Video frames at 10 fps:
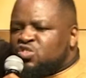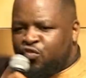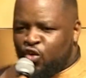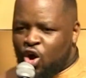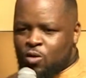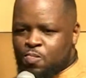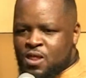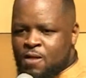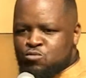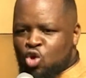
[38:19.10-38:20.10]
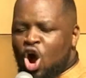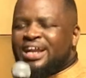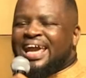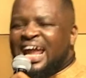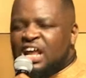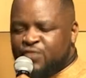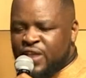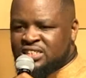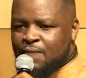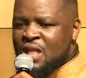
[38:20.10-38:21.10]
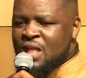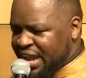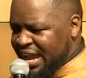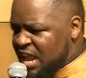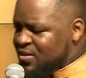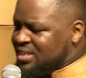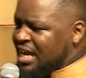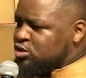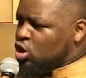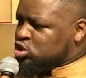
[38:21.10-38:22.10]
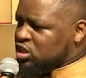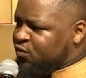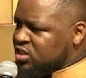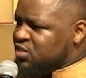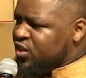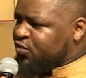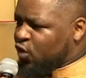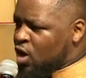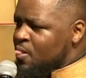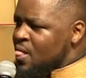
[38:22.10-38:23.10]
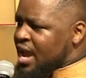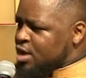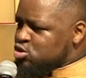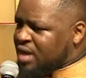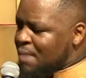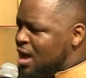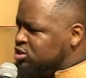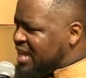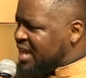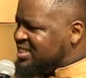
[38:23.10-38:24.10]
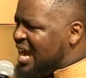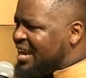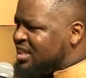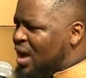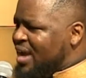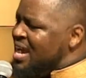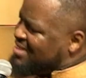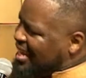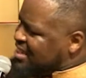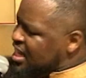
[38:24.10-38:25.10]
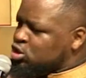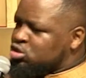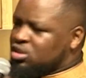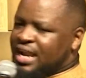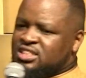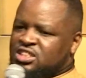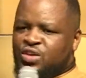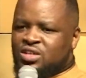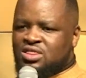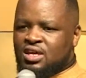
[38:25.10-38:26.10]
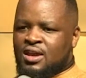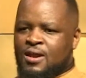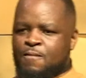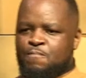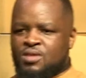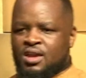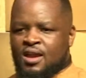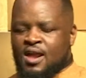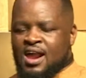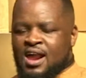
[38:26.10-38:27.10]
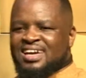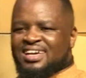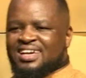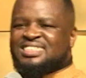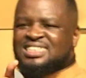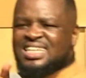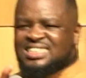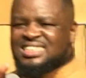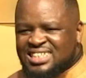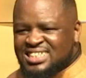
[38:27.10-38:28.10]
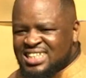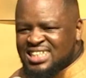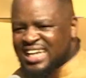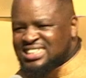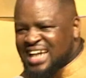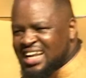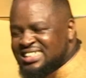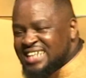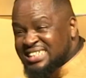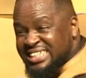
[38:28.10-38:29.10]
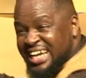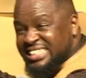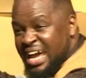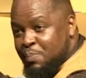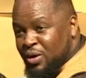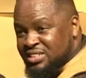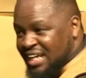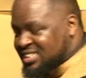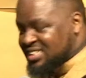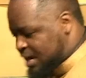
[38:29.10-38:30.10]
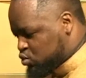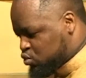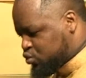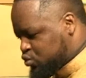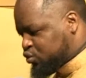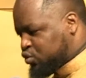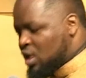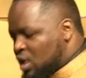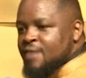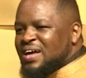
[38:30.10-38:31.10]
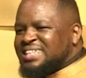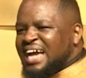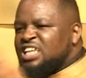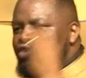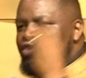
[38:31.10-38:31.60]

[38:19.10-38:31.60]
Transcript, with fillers: floor on elevator. The elevator goes to the 45th floor and you come out, enter another one, that takes you to the 95th. it, it is, this, it is this escalators at, at airport junction that, that are giving